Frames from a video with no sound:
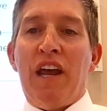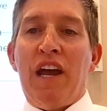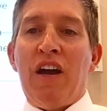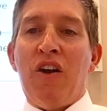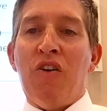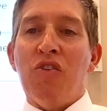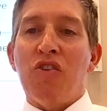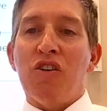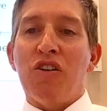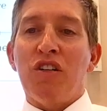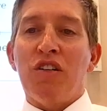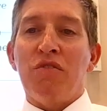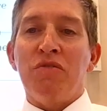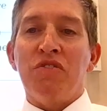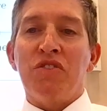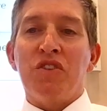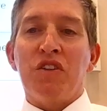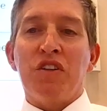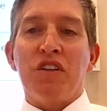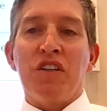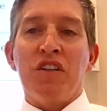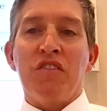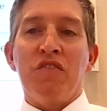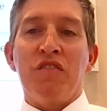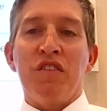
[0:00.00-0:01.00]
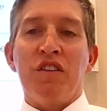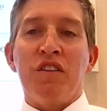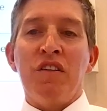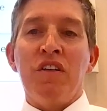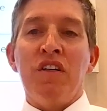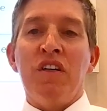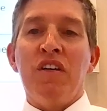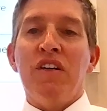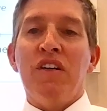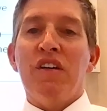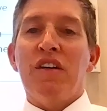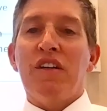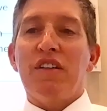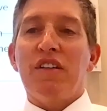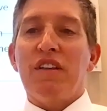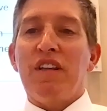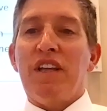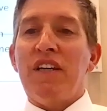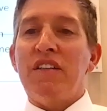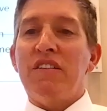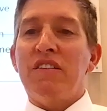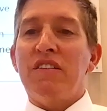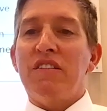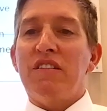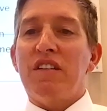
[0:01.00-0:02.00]
outcomes are even
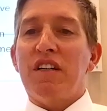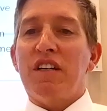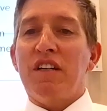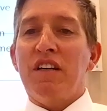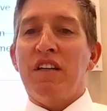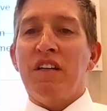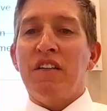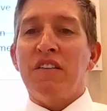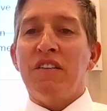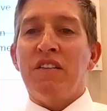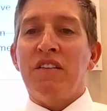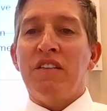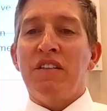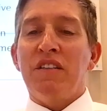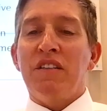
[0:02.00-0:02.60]
less studied.